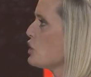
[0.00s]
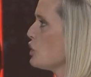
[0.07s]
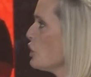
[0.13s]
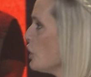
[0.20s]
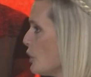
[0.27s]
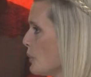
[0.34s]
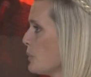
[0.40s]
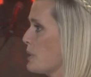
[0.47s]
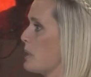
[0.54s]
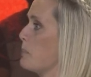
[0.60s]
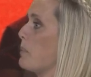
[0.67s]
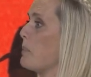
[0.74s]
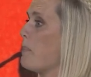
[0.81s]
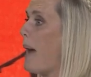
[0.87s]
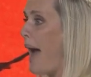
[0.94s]
you to
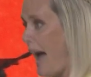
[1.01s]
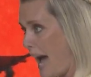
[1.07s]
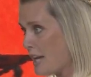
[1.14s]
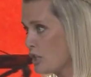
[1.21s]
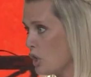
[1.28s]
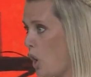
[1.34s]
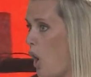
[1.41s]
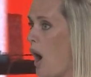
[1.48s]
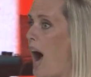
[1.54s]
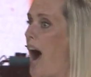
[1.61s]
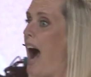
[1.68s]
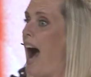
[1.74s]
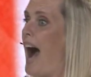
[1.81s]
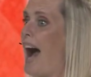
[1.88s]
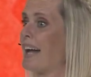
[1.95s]
prepare your
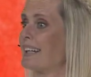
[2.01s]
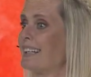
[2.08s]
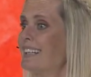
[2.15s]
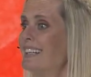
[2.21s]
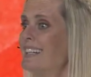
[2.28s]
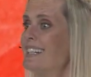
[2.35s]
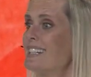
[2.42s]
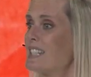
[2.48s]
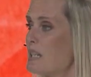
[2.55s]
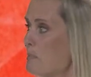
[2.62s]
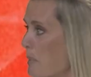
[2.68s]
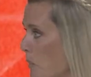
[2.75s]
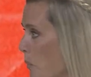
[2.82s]
heart to be